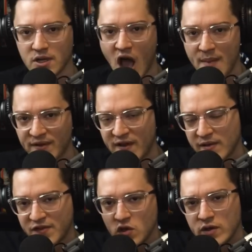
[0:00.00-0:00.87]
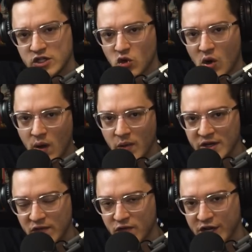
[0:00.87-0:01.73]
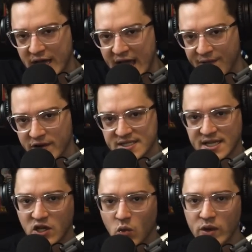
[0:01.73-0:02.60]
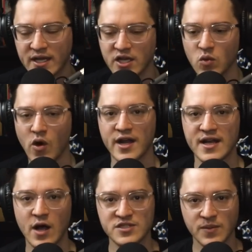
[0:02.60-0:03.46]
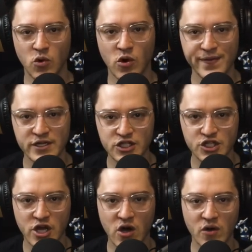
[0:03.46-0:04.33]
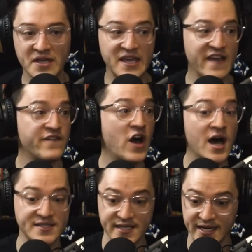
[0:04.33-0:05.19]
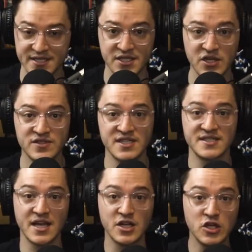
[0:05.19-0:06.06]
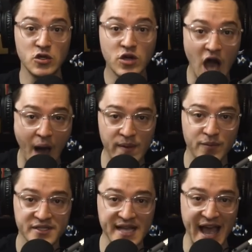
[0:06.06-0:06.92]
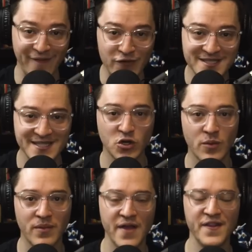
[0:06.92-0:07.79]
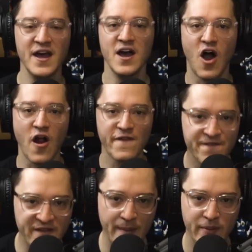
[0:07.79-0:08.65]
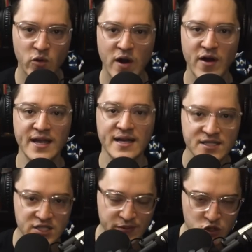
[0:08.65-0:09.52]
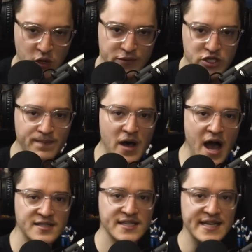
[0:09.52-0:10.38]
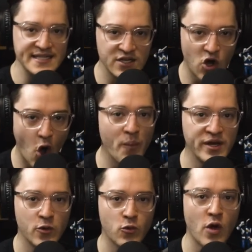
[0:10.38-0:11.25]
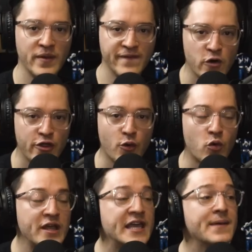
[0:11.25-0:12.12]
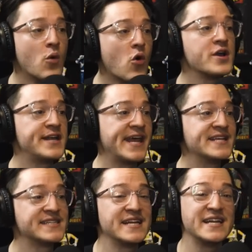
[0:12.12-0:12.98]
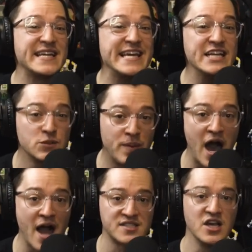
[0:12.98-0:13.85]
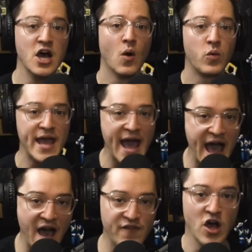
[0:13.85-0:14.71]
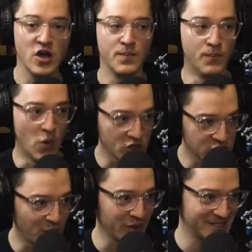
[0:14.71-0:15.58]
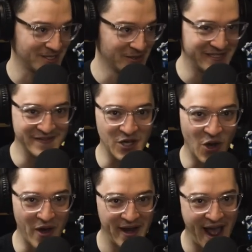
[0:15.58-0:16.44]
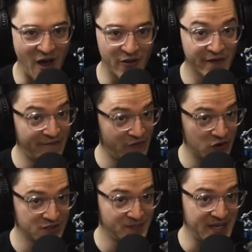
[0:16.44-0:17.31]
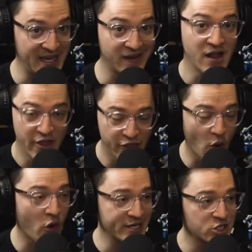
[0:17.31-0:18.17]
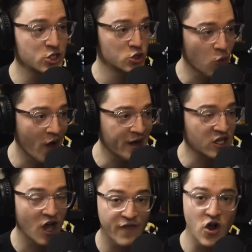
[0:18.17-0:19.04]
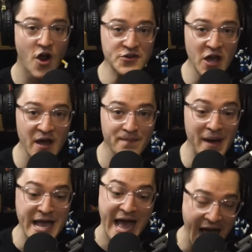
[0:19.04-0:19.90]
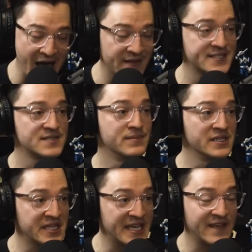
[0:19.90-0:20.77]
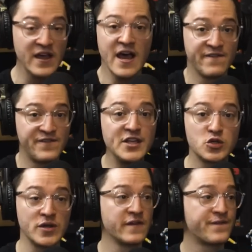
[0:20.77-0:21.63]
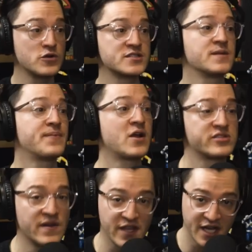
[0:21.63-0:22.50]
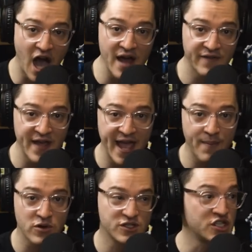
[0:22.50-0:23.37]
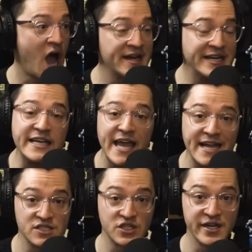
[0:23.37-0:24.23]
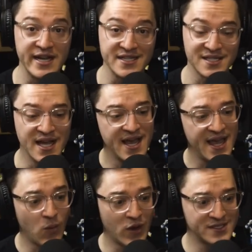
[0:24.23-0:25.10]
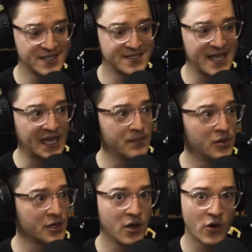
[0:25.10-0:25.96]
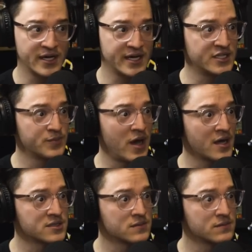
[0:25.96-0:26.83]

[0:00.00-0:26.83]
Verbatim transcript: Comic fam, if you enjoy what we do for you every single week and you want to help support the show, give us an excuse to send you comic books every single month. Our February subscription box is in open enrollment for 3 more days, and in each box we have multiple exclusives going out. The first being Thor issue 20, cover art done by Alex Malieve, featuring the first appearance of the God of Hammers, Donny Cates Goodness. And what's the second book going in each box?